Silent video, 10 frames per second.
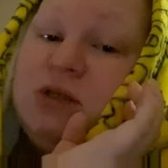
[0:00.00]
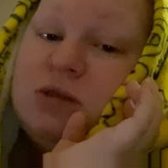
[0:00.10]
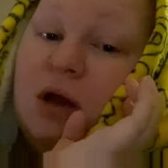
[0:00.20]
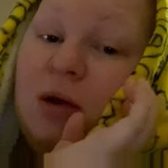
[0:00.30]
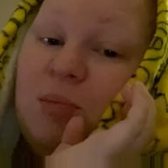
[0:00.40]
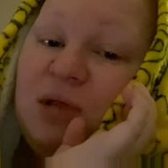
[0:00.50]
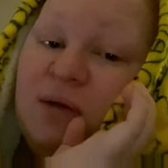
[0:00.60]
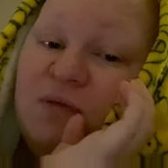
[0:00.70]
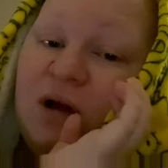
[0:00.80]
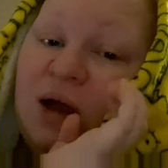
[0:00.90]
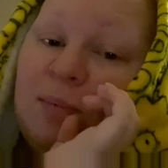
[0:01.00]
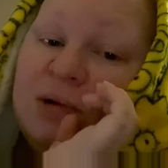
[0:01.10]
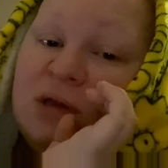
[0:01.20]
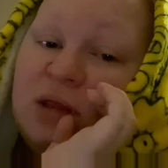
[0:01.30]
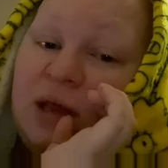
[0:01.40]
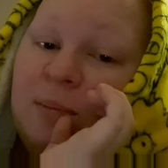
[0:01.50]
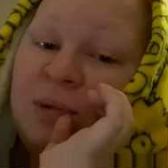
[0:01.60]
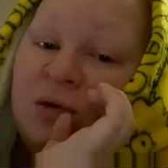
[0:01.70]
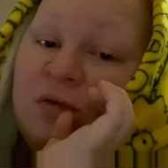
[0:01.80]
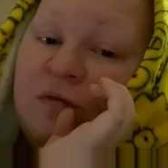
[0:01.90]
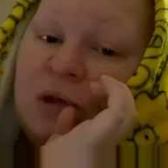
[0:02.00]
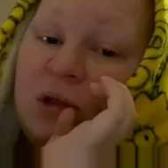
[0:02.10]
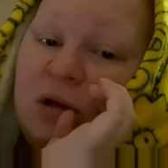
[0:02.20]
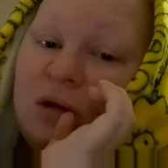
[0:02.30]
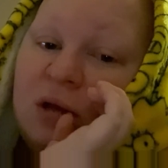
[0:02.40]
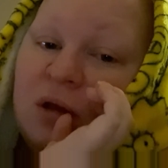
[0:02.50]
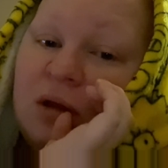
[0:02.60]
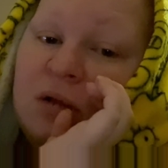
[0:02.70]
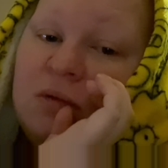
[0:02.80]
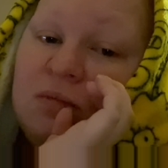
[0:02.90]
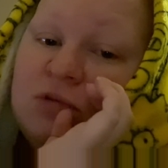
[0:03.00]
can't believe what happened to that beautiful little girl.